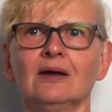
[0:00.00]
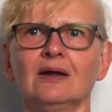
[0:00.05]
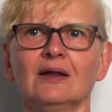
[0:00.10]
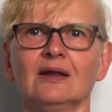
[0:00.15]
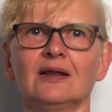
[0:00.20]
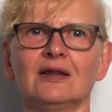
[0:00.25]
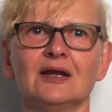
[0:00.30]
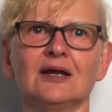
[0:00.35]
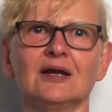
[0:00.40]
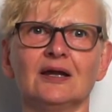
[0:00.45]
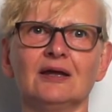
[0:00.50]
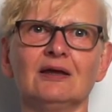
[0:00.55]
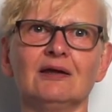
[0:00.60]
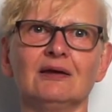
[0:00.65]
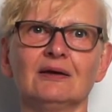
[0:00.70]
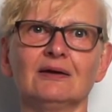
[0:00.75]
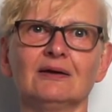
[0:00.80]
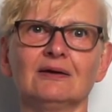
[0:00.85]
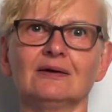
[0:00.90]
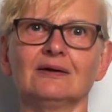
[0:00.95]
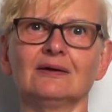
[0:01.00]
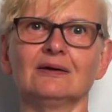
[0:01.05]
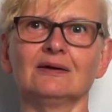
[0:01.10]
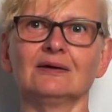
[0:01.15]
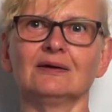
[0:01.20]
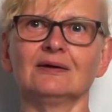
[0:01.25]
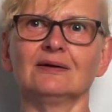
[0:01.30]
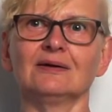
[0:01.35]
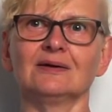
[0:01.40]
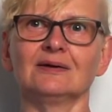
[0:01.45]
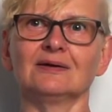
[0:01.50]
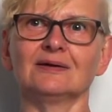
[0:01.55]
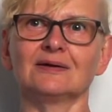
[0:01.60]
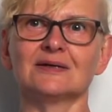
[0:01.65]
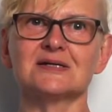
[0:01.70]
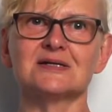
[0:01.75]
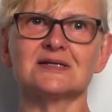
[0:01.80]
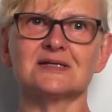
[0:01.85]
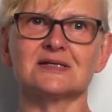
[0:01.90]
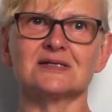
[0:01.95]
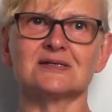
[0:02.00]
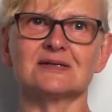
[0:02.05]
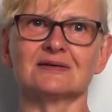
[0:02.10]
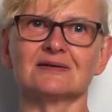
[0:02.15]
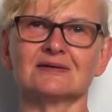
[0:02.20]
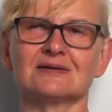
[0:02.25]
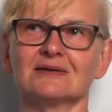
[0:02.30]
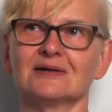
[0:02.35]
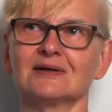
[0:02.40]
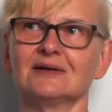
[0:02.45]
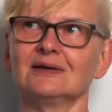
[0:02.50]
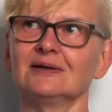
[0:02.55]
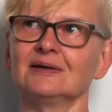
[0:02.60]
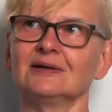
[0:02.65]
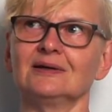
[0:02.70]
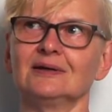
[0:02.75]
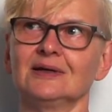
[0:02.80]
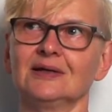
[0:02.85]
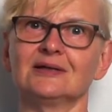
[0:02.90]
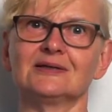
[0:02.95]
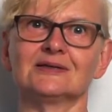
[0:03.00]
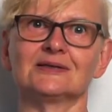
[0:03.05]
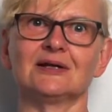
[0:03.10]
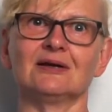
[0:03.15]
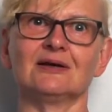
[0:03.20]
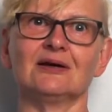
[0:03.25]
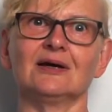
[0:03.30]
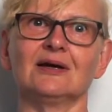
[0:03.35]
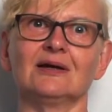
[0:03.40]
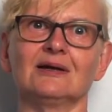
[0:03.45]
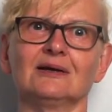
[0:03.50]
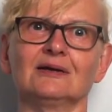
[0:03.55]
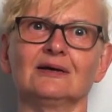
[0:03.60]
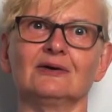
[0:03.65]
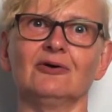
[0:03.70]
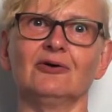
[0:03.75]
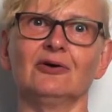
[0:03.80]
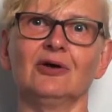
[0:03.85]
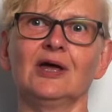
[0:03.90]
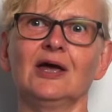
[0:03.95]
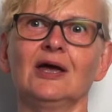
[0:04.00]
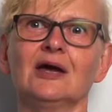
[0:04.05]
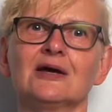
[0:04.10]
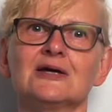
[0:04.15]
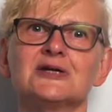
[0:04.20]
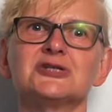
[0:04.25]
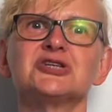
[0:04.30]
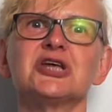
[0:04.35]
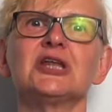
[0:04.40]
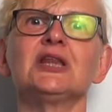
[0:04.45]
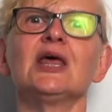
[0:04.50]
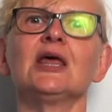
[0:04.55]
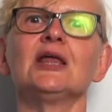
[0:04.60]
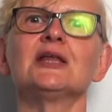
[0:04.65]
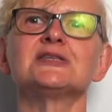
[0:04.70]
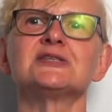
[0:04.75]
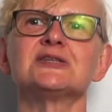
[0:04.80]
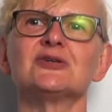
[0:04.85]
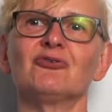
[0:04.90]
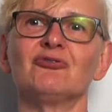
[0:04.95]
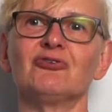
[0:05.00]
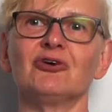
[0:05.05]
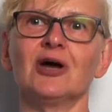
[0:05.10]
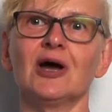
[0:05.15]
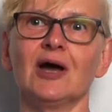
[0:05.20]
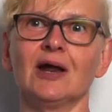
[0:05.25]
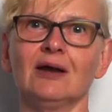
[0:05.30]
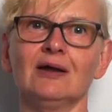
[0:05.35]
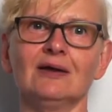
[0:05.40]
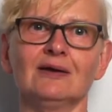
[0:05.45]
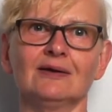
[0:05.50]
then it's like shit hits the fan.